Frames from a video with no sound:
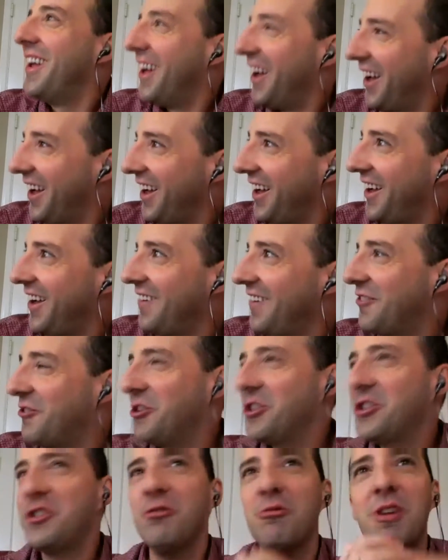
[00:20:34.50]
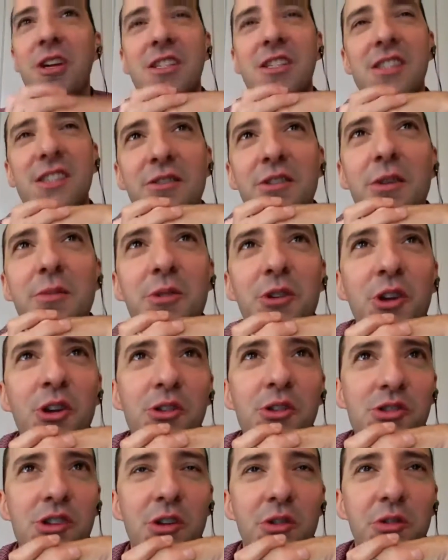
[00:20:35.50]
uh, which Arrested Development
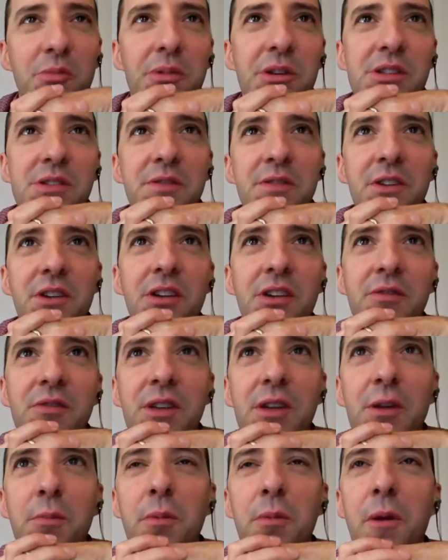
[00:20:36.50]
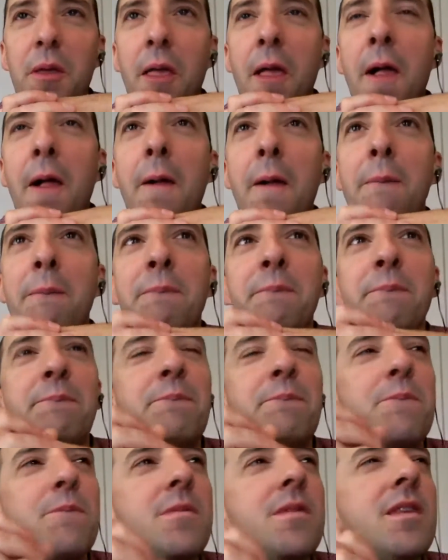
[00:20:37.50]
co-star would best fit on Veep? Um,
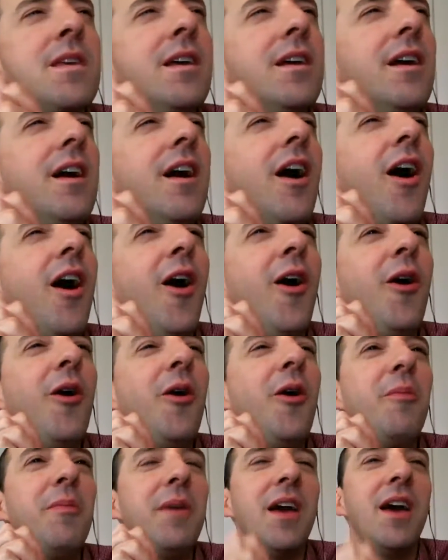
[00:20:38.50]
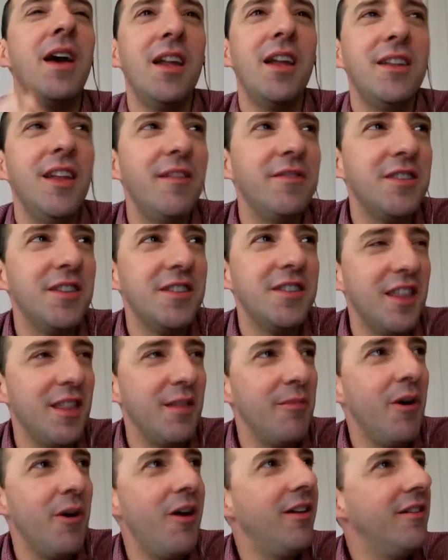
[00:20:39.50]
oh man, I'd love to see
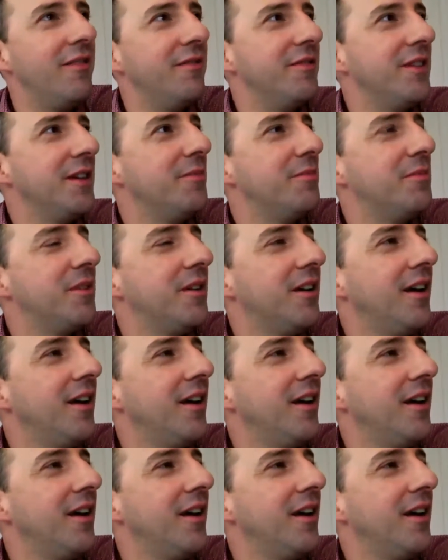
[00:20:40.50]
them all on Veep.